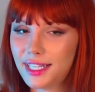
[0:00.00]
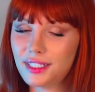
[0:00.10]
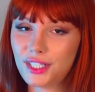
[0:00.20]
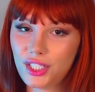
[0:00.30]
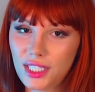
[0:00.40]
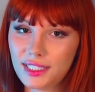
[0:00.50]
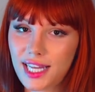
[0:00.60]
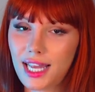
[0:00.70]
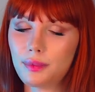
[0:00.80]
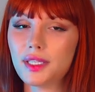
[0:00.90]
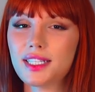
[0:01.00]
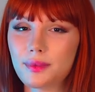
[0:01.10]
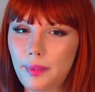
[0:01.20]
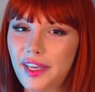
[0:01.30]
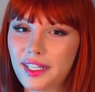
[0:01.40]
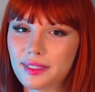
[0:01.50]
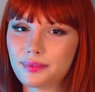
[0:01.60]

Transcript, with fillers: and their genotype is male.